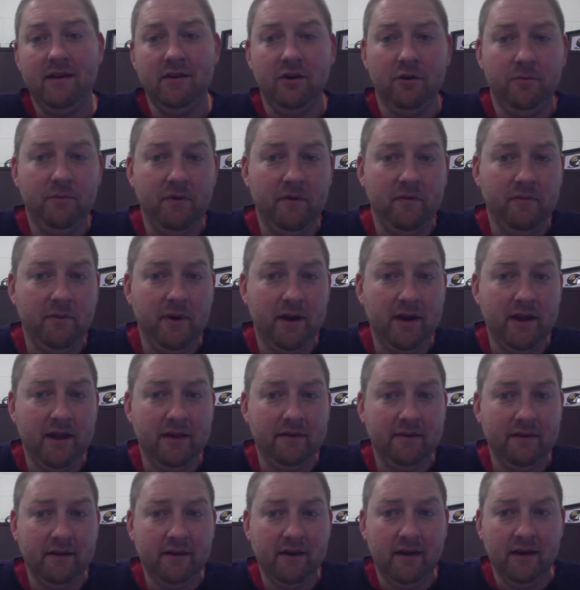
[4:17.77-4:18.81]
and I hope everybody
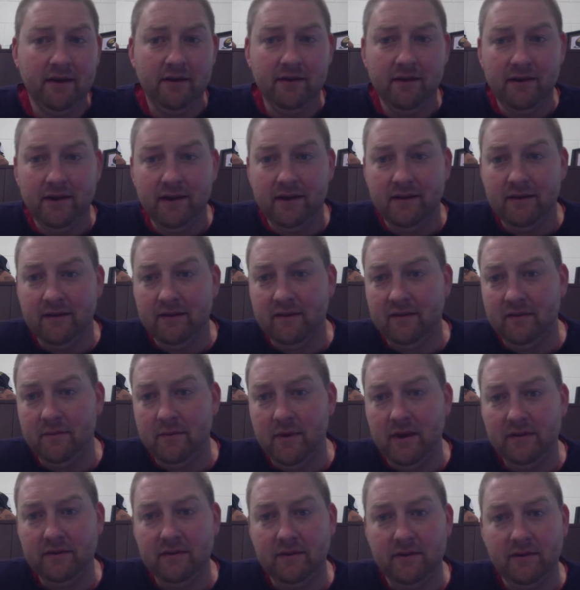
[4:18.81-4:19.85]
has a good end of the
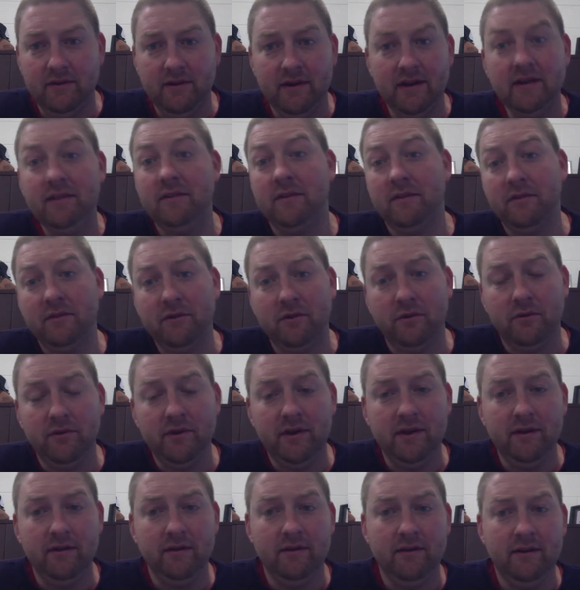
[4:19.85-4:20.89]
semester and end of their school
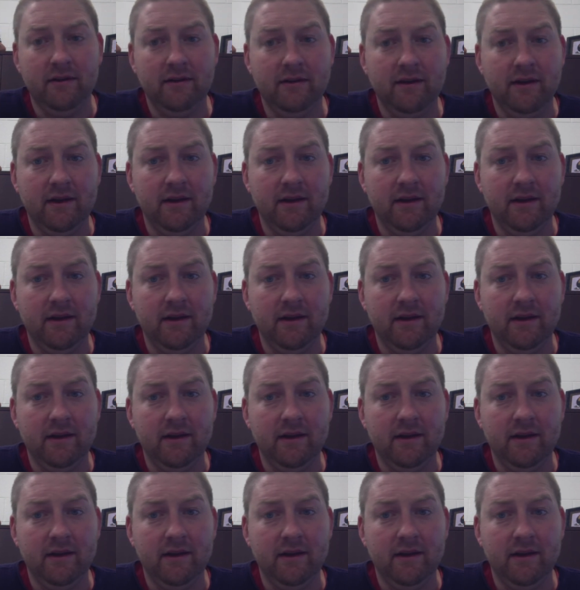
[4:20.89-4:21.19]
year,